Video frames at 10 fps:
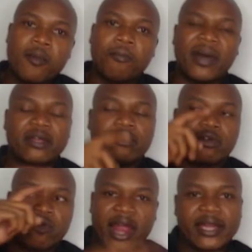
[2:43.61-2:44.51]
But
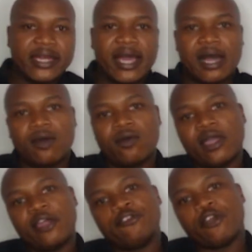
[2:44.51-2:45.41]
right now,
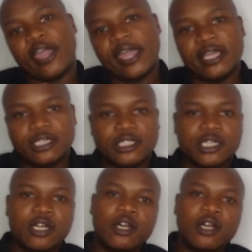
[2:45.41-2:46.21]
at your age,